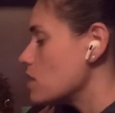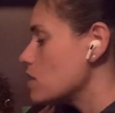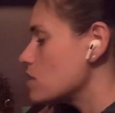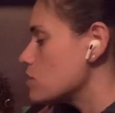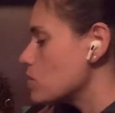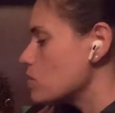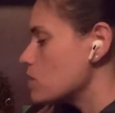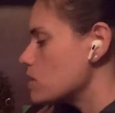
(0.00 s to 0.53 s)

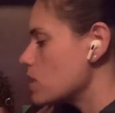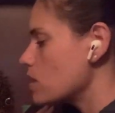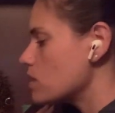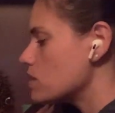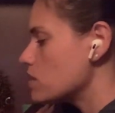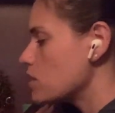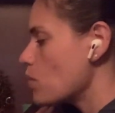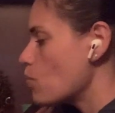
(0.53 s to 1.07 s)
So it's like
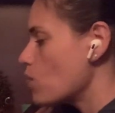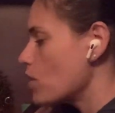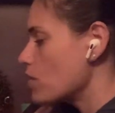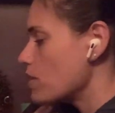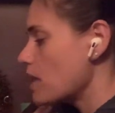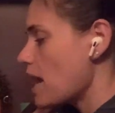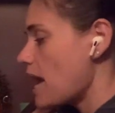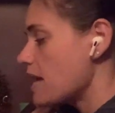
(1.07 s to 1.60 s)
somewhere
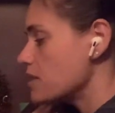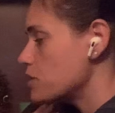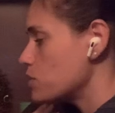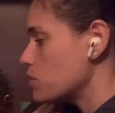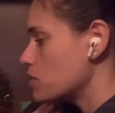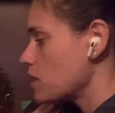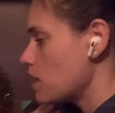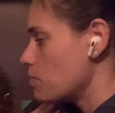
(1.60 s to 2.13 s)
that has
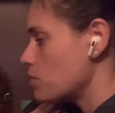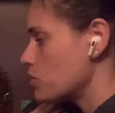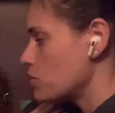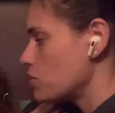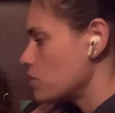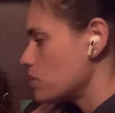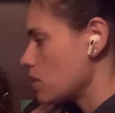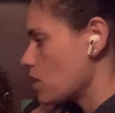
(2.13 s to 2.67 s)
those type of
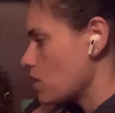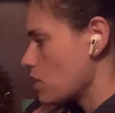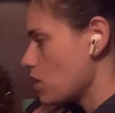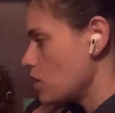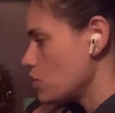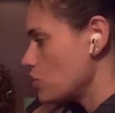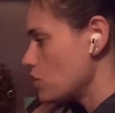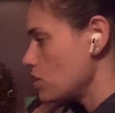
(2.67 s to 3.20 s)
trees, like a
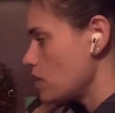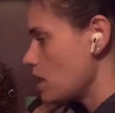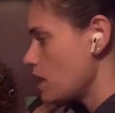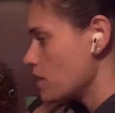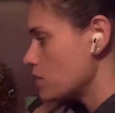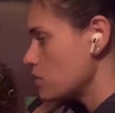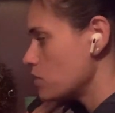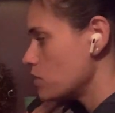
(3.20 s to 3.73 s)
country that
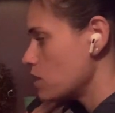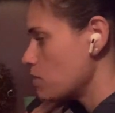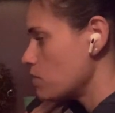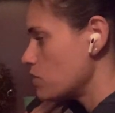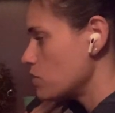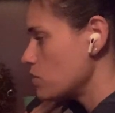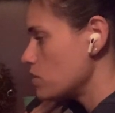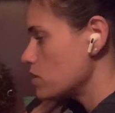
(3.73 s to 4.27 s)
has those type of
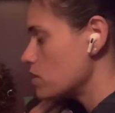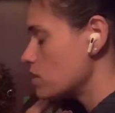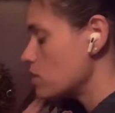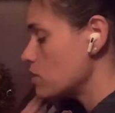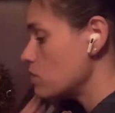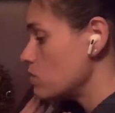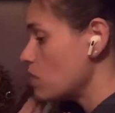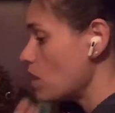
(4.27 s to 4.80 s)
trees, because I
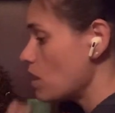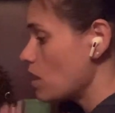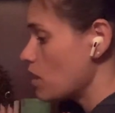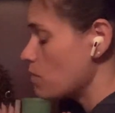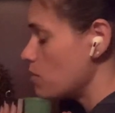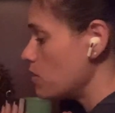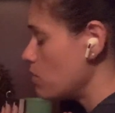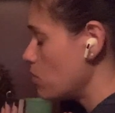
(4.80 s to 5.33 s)
do got a lot
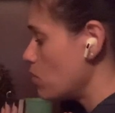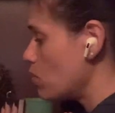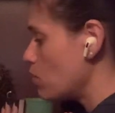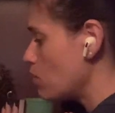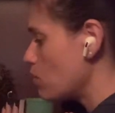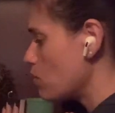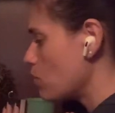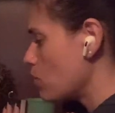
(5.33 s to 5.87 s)
of people all
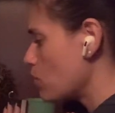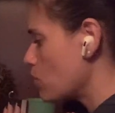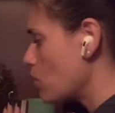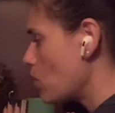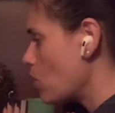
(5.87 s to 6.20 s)
over the world.